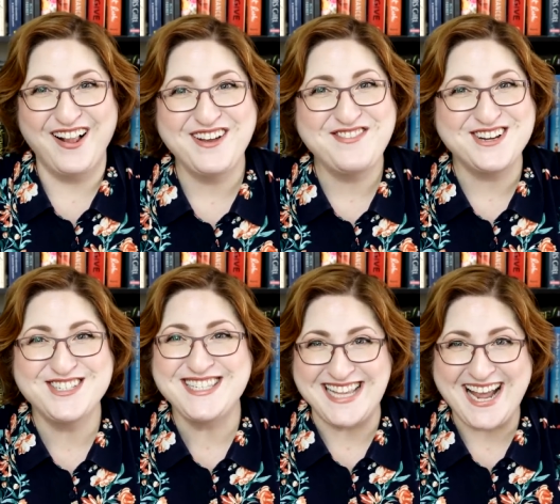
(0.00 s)
all of
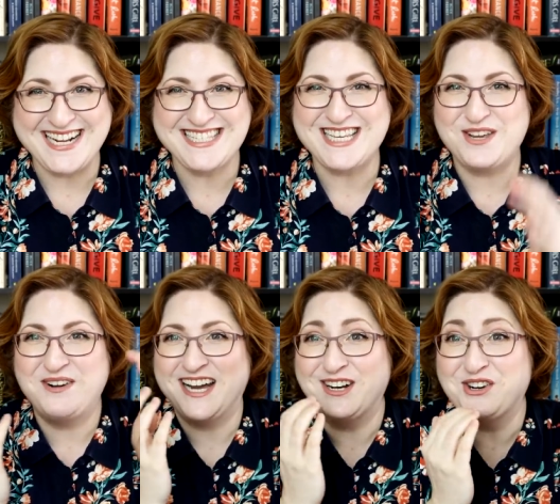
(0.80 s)
those things that
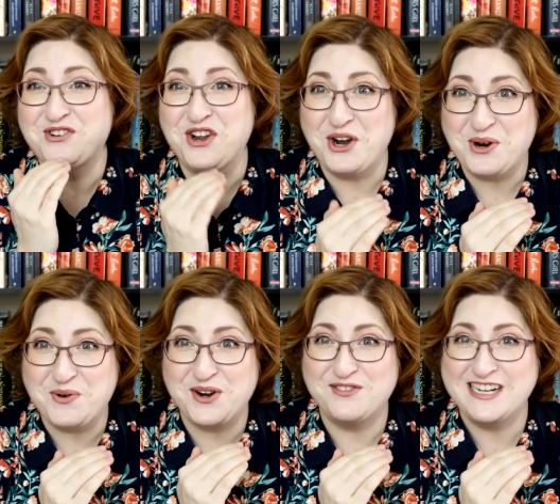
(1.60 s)
you had her
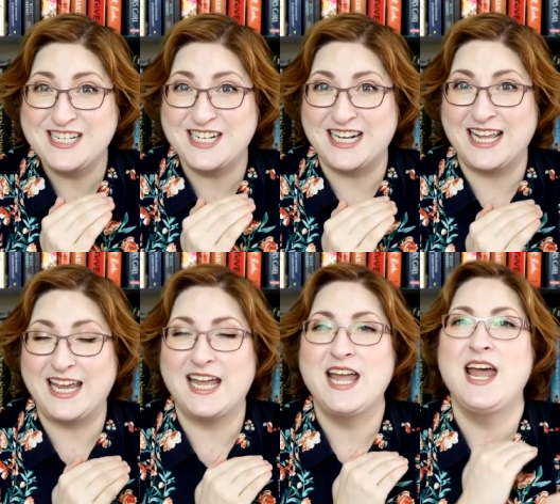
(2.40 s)
know
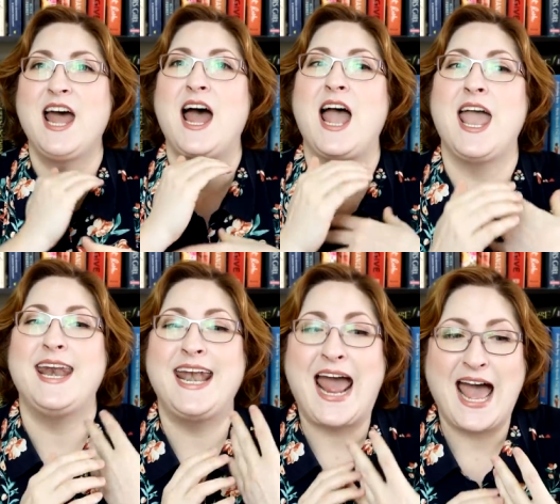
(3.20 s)
originally
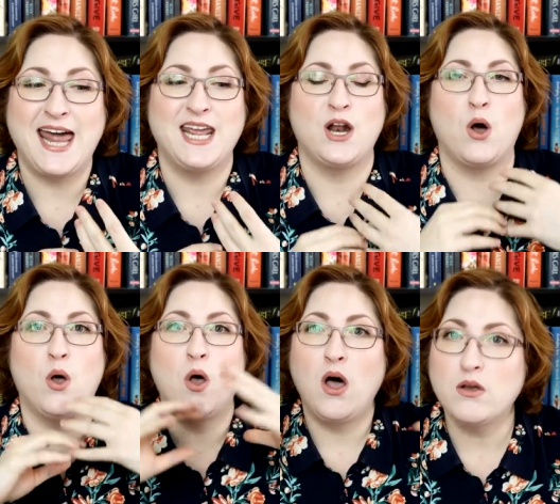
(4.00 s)
and it added a
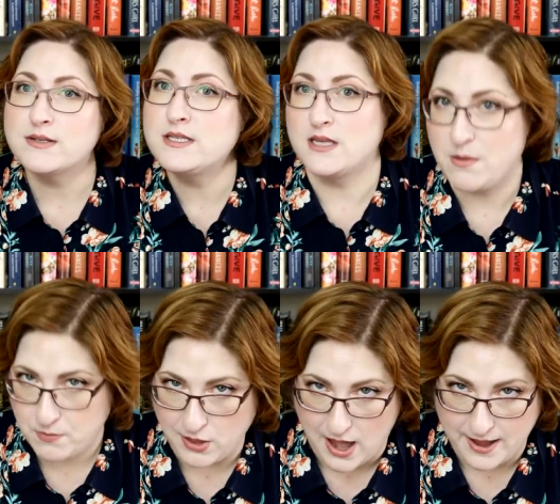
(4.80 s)
whole
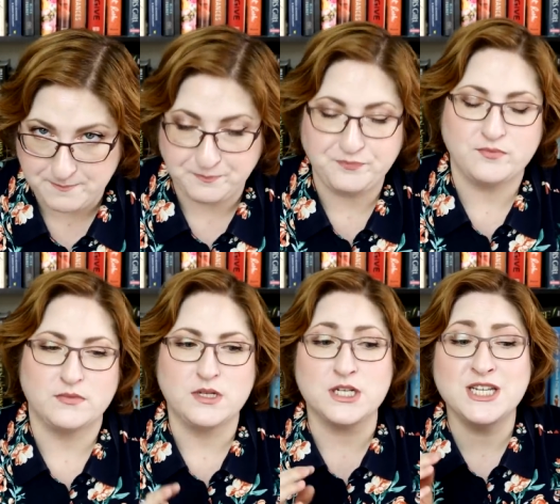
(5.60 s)
subplot
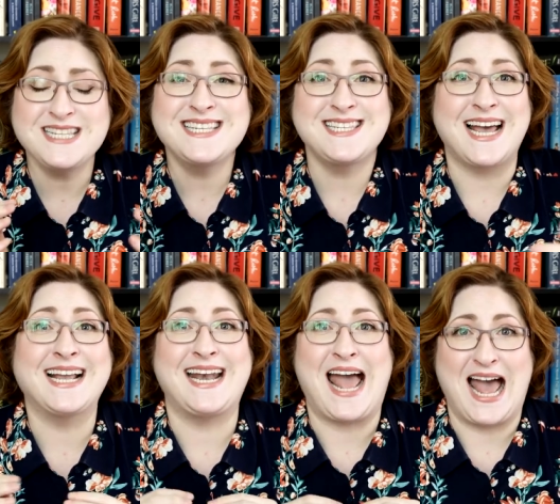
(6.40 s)
to the
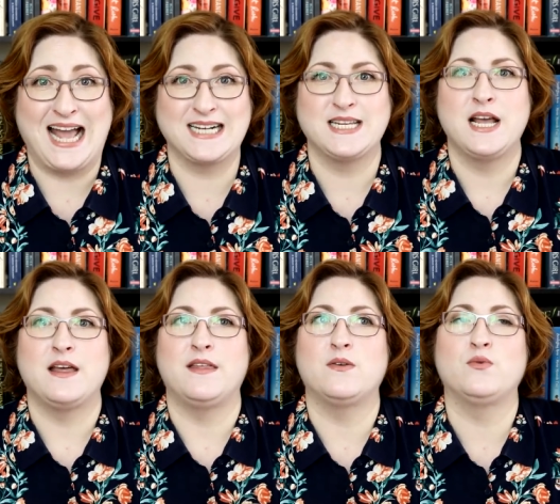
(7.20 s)
second act
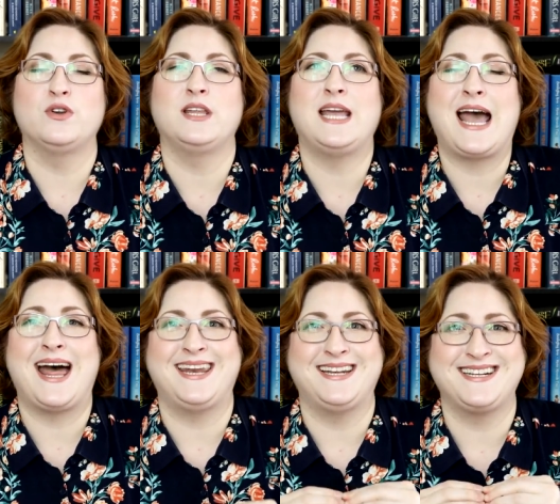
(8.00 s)
that really
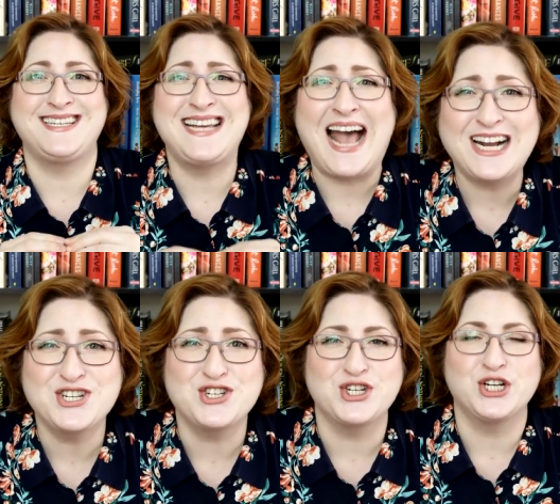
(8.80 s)
added
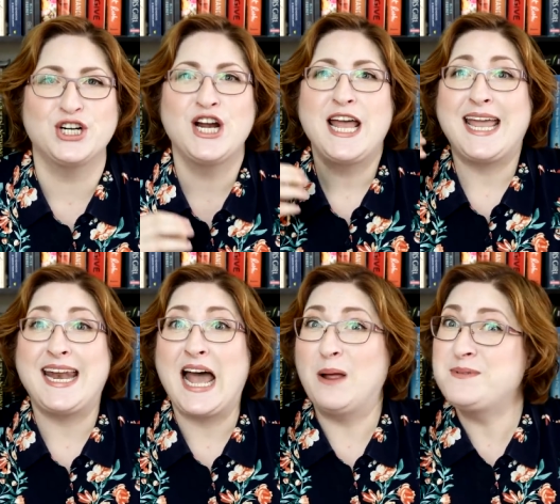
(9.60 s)
texture.
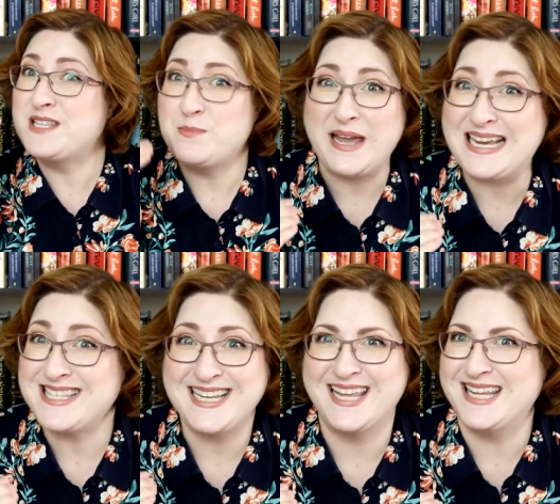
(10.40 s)
It helped the
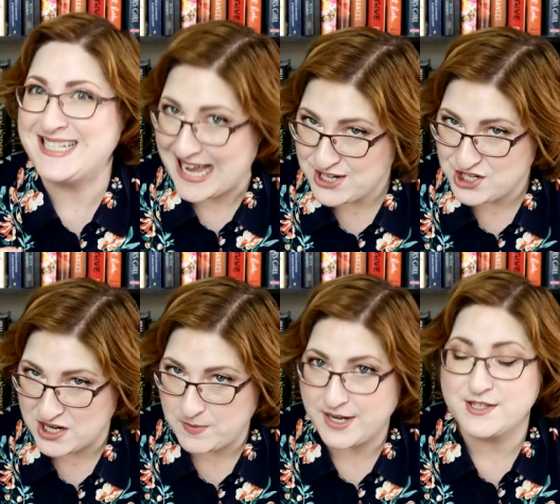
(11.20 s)
pacing and the
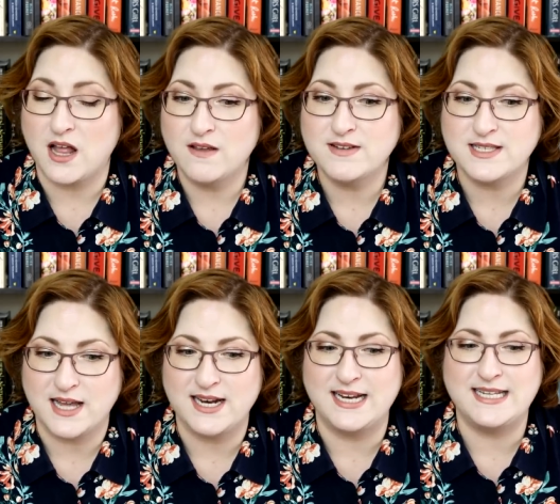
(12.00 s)
tension because all of a
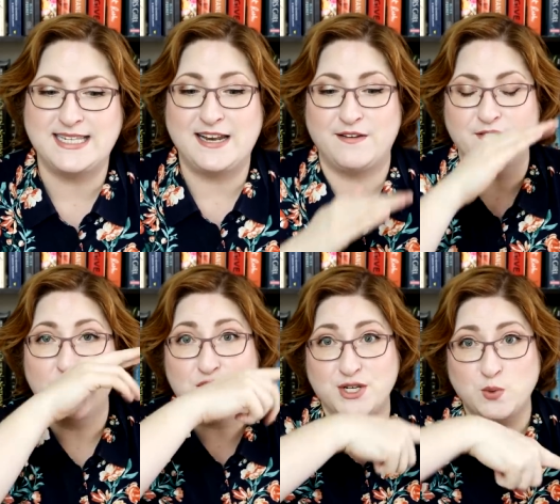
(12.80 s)
sudden, instead of
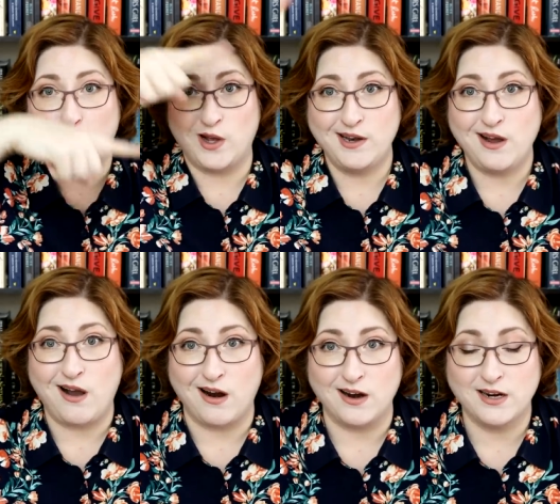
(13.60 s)
just one
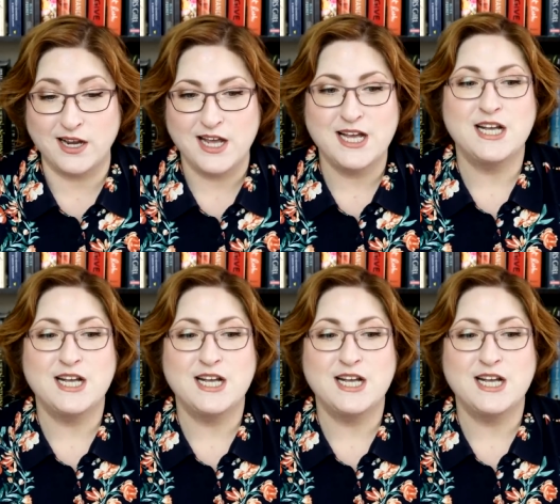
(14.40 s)
arc,